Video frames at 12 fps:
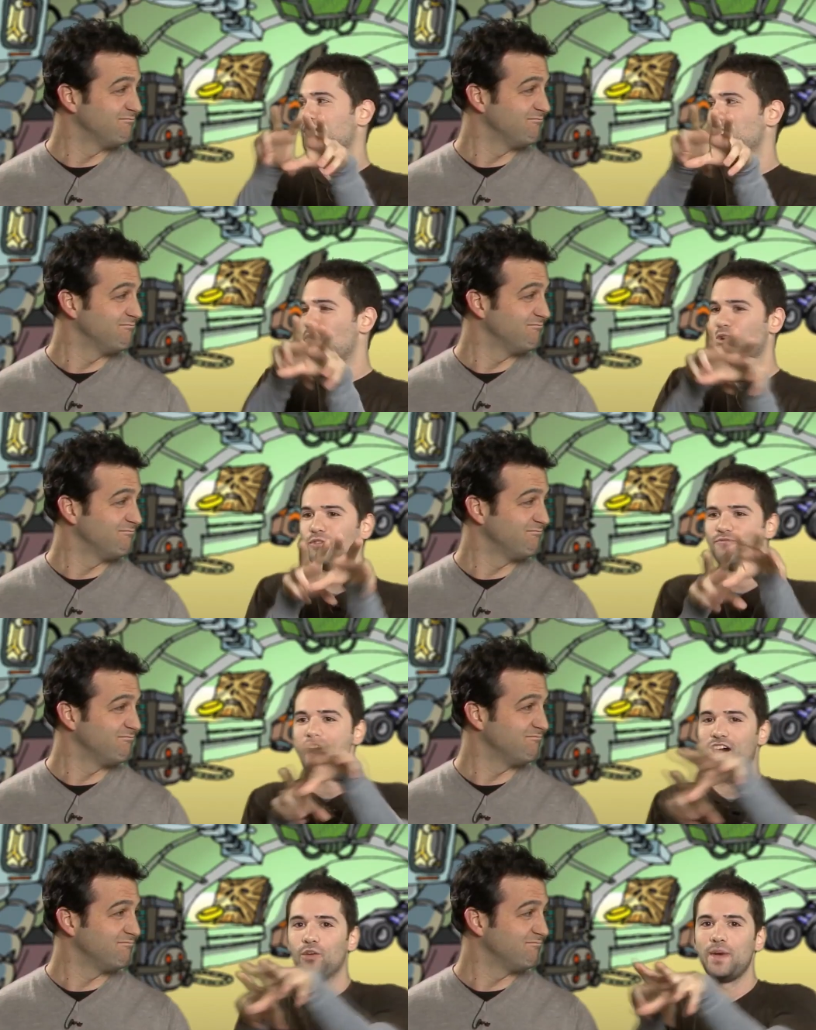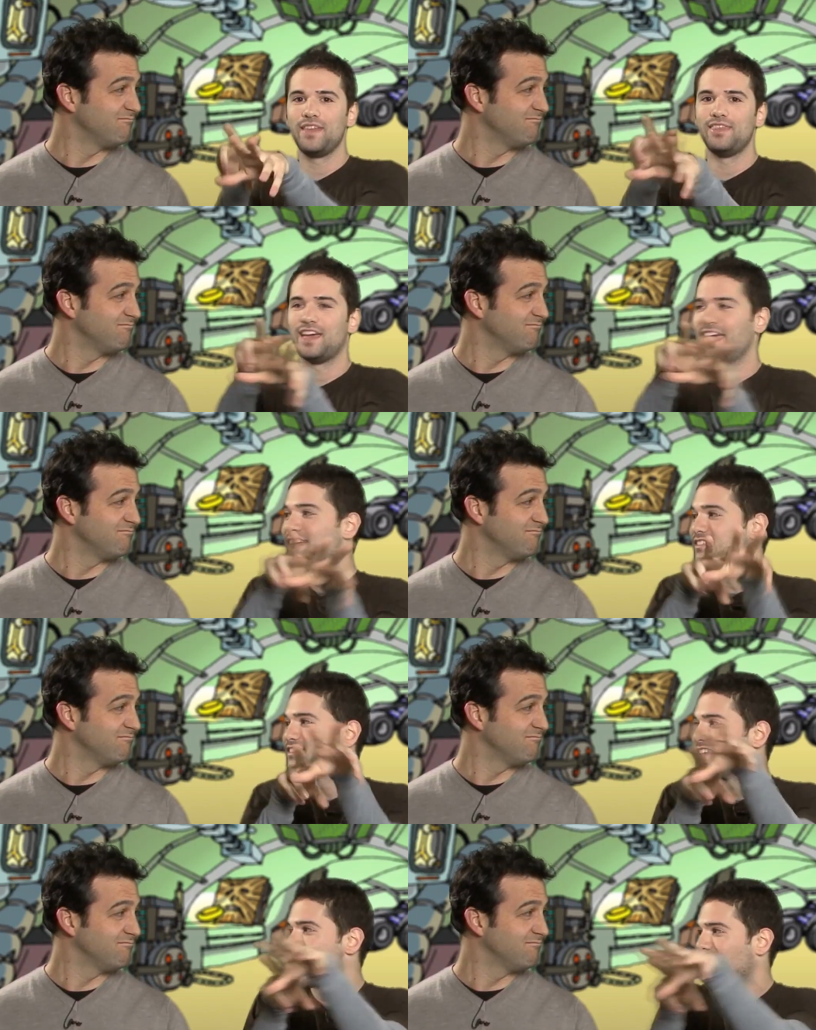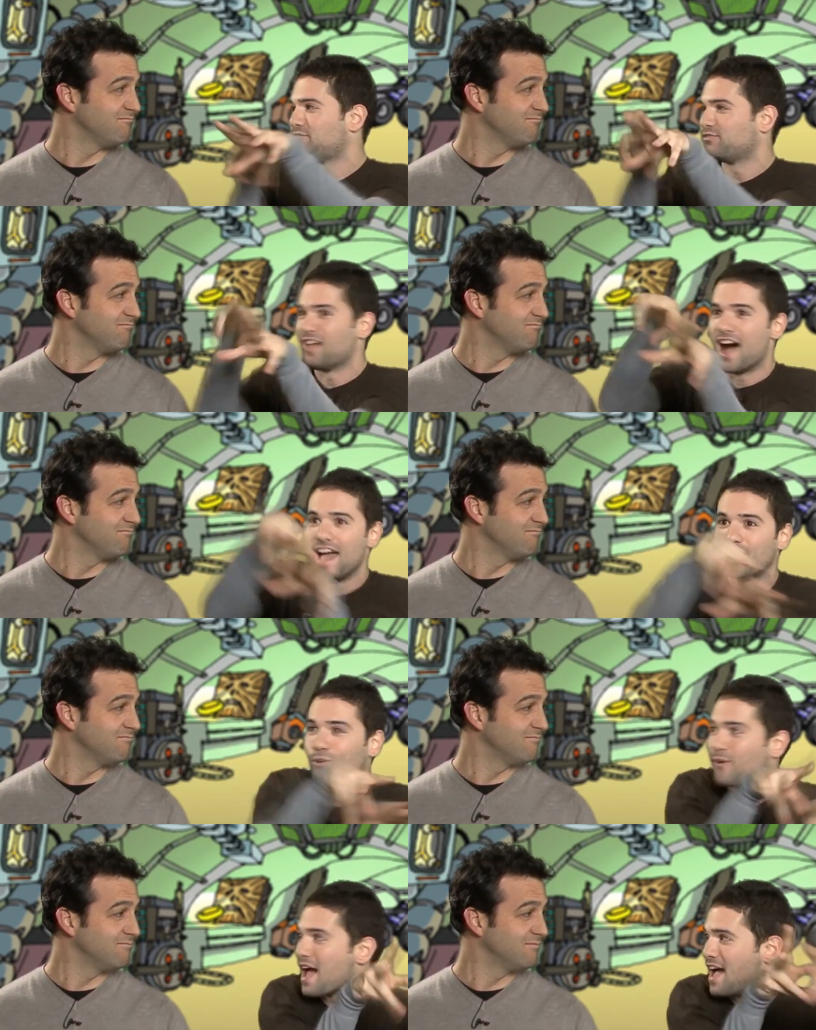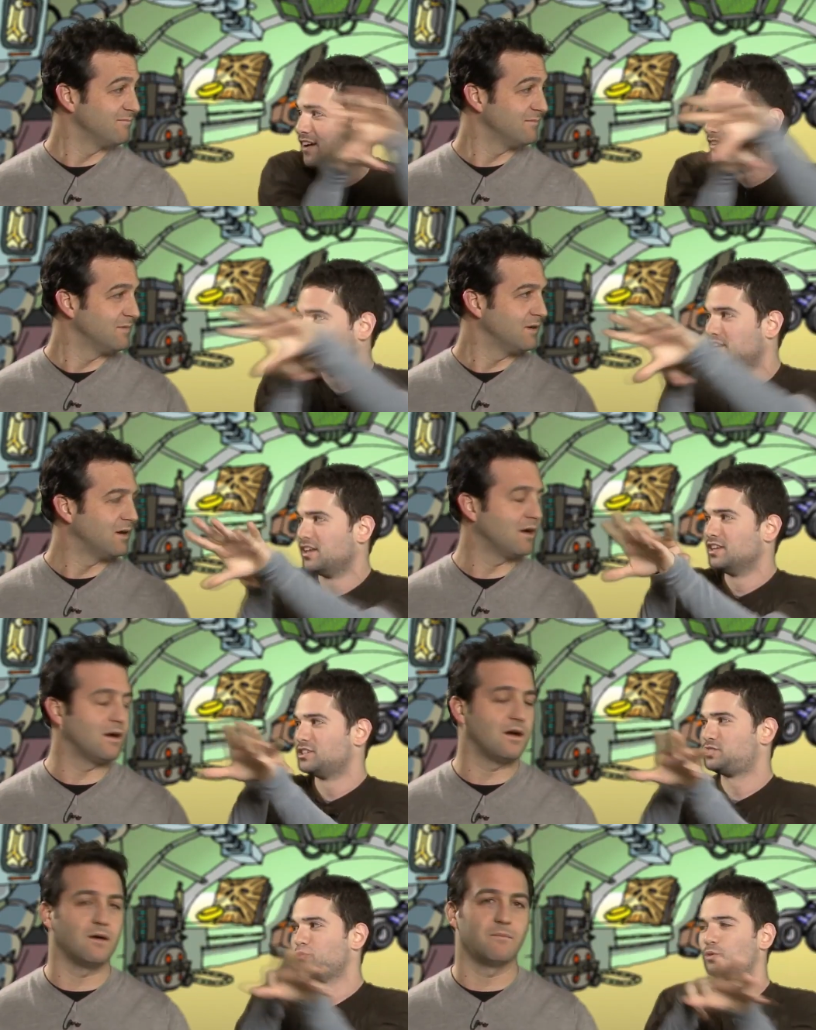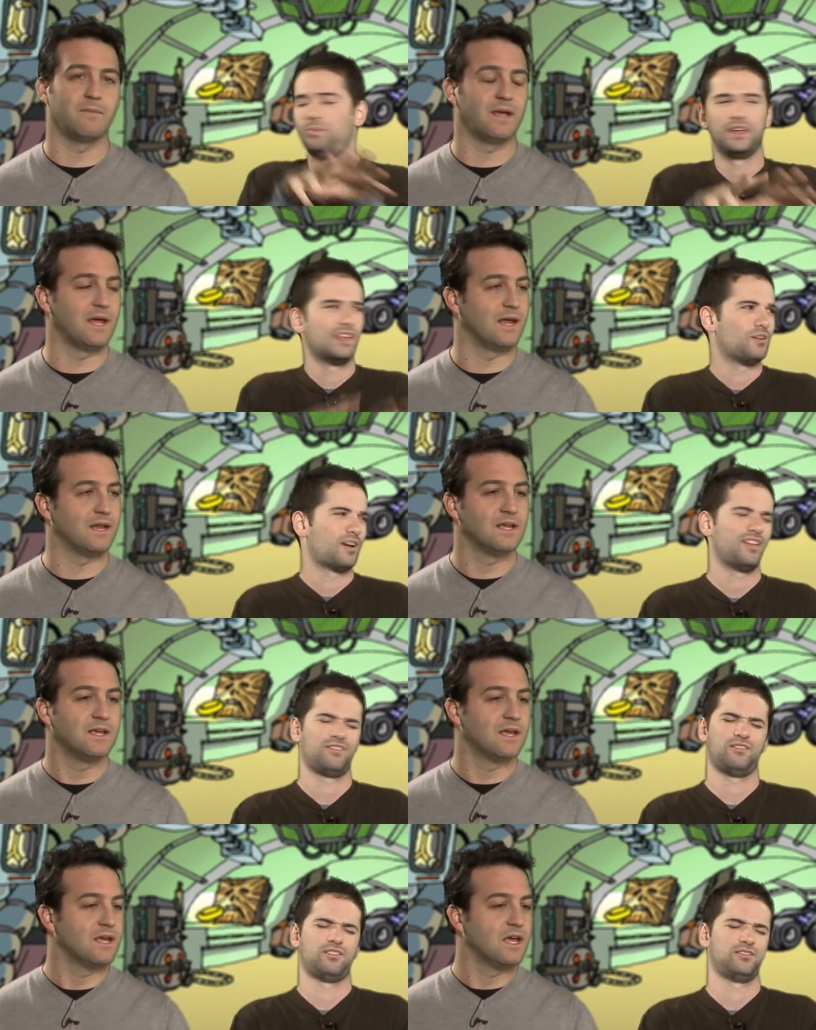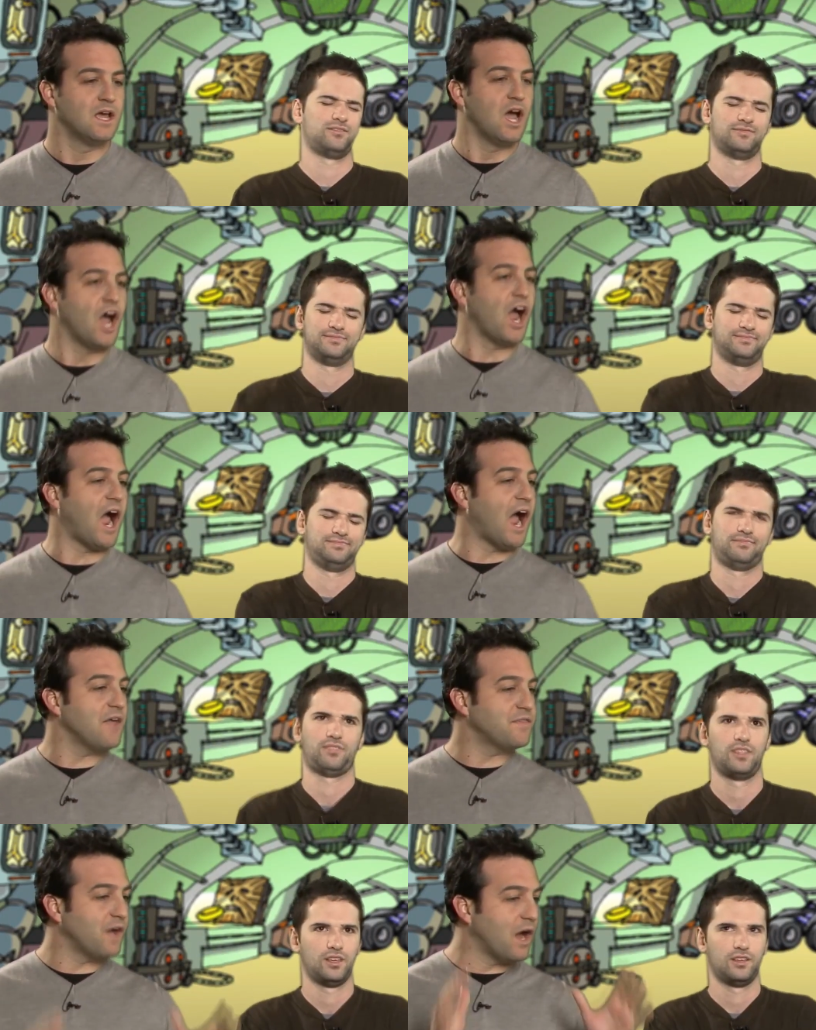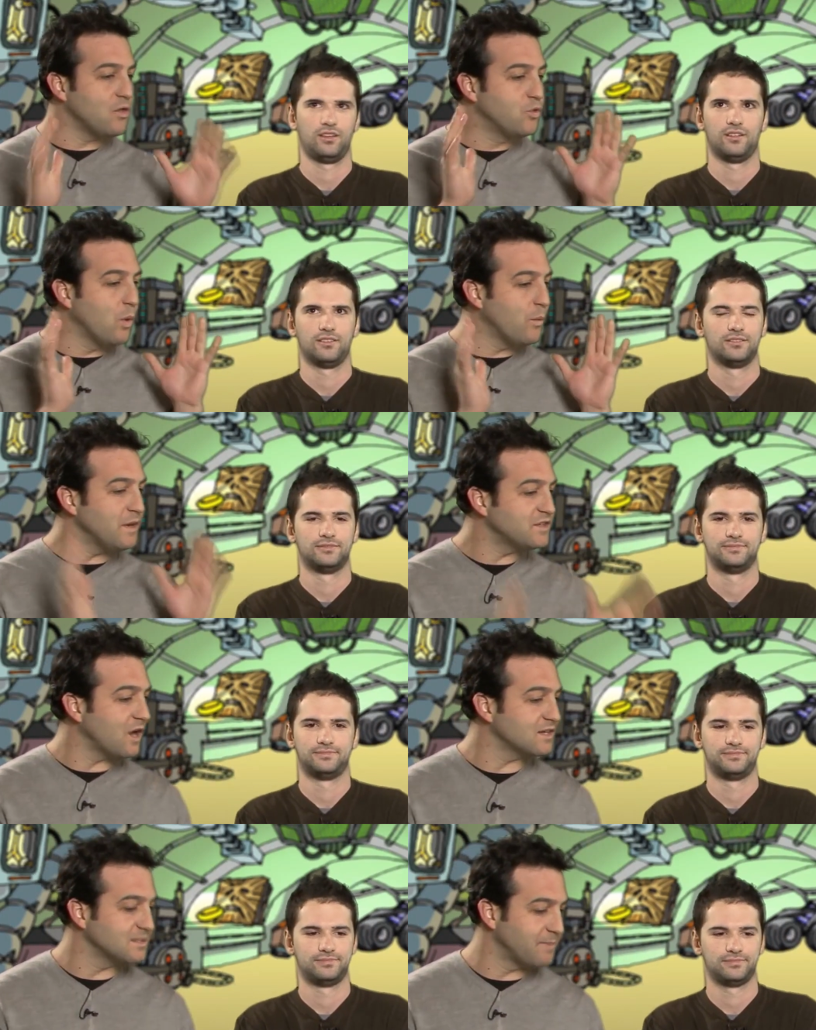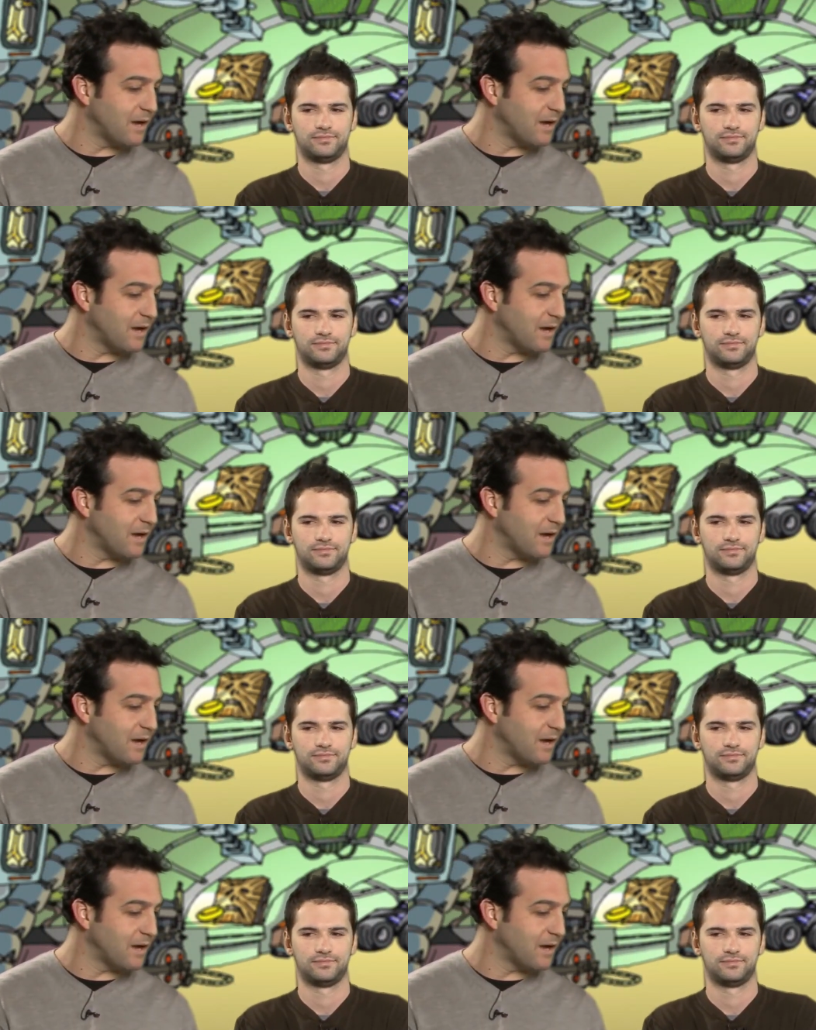Speaker 1: like following the insect flying around, oh, swooping. Man. I, oh.
Speaker 2: I, I, I, I when we talked